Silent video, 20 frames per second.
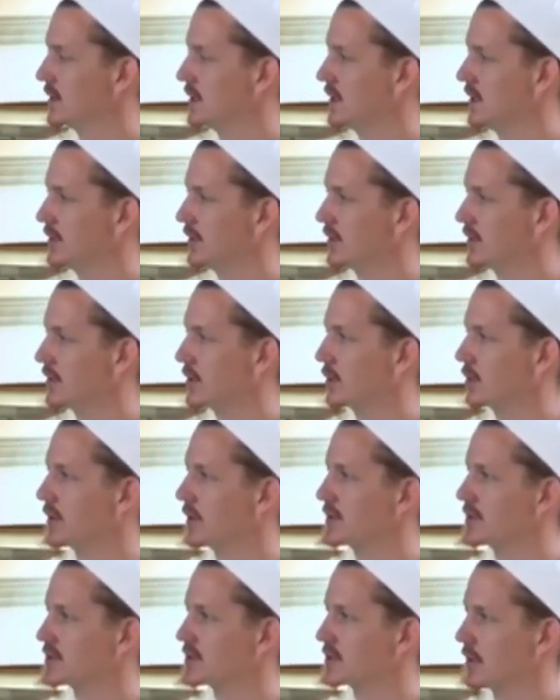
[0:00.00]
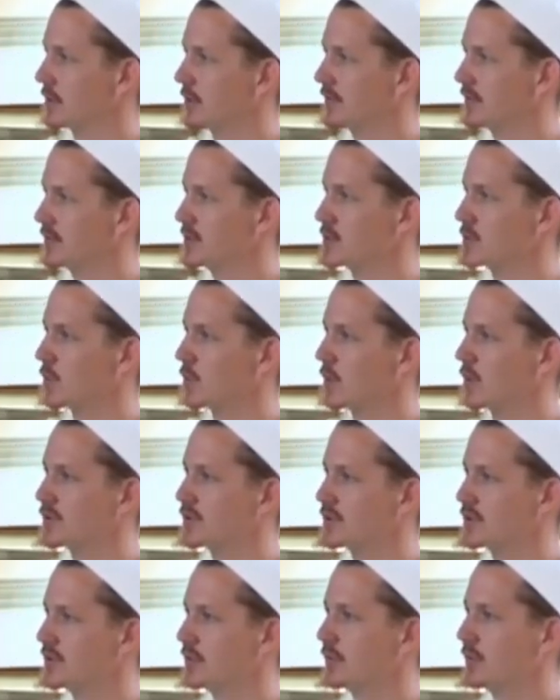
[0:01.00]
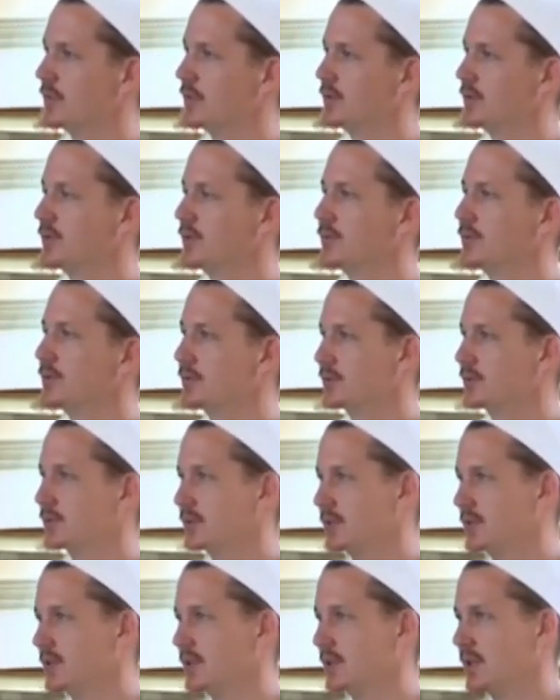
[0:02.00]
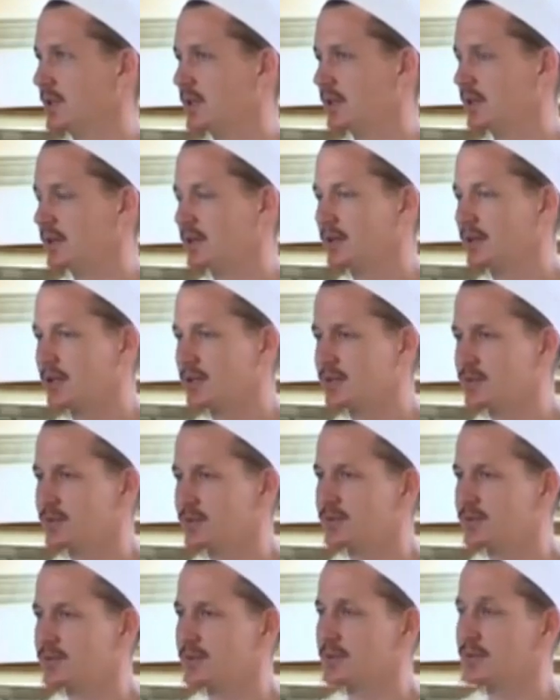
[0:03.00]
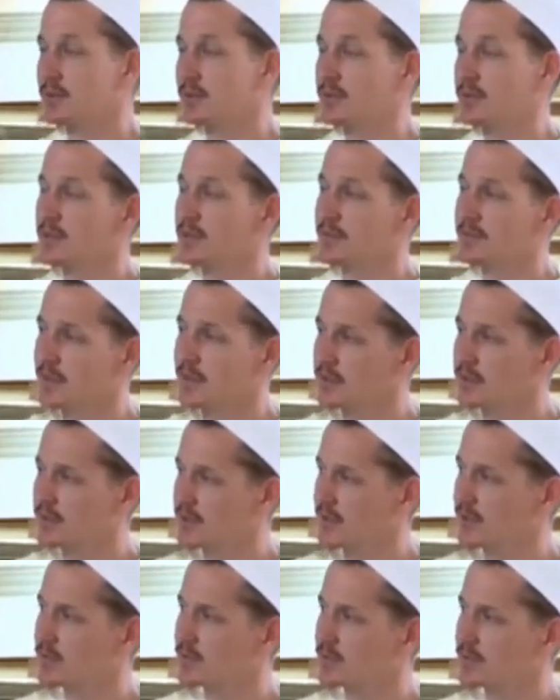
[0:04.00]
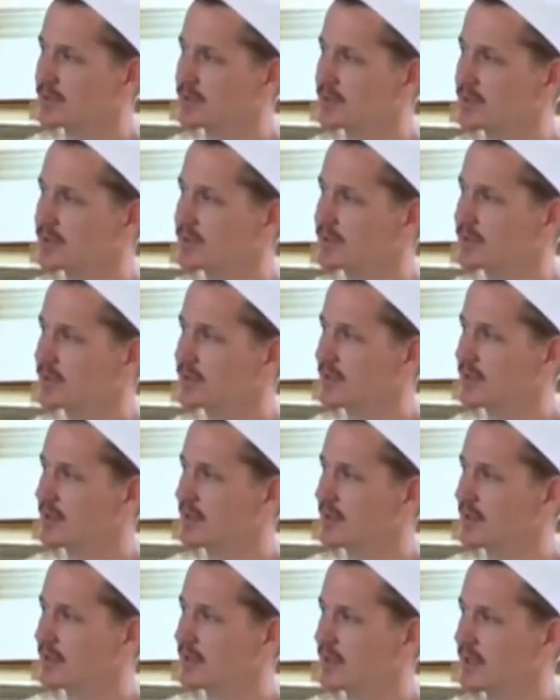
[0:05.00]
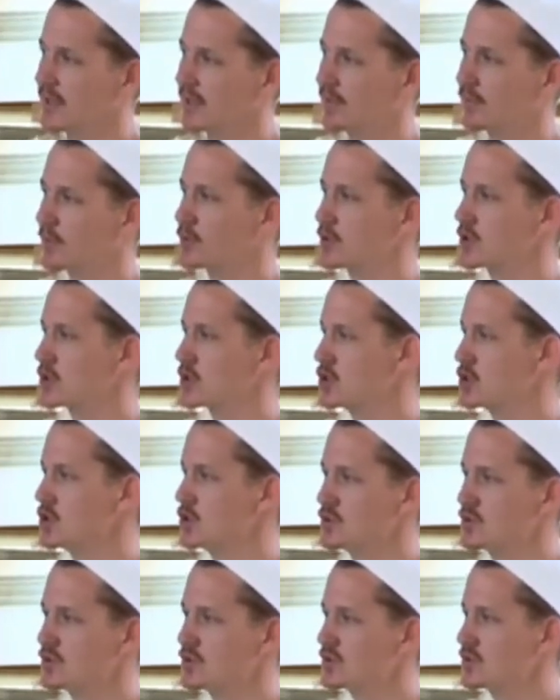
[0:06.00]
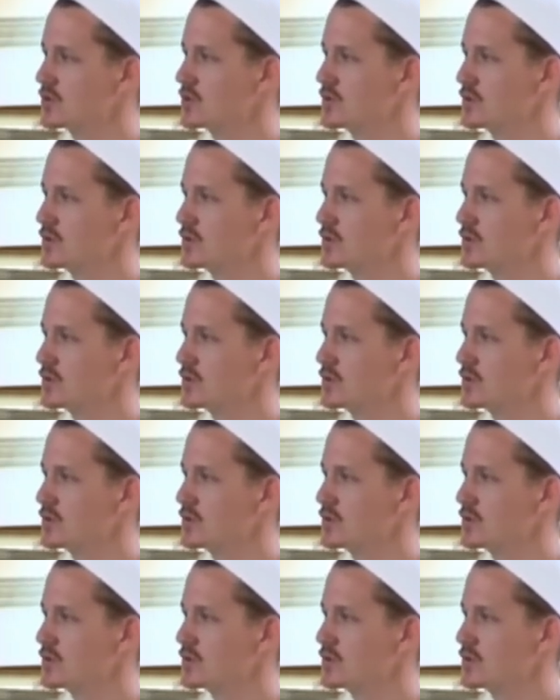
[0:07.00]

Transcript: Even though that some of these words that we use in a theological sense or even a philosophical sense, that if we're just used to